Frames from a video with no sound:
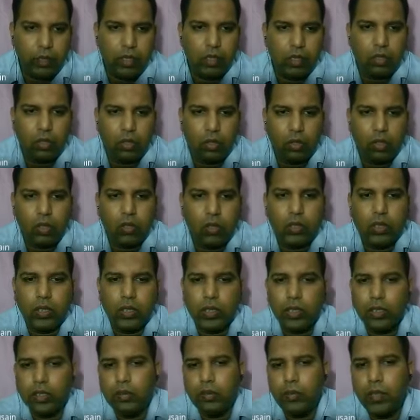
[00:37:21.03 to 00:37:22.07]
No work
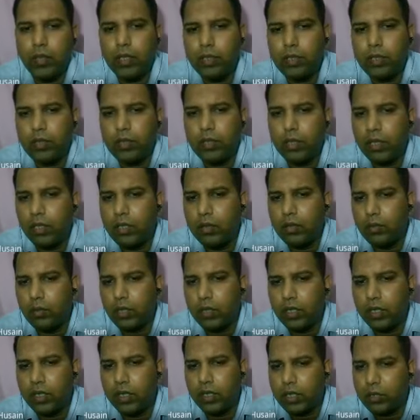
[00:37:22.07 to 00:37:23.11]
in the BSL-3
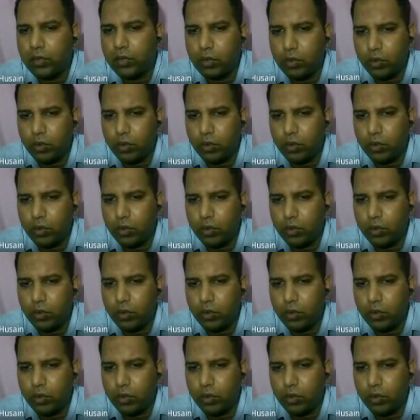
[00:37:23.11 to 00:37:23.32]
laboratory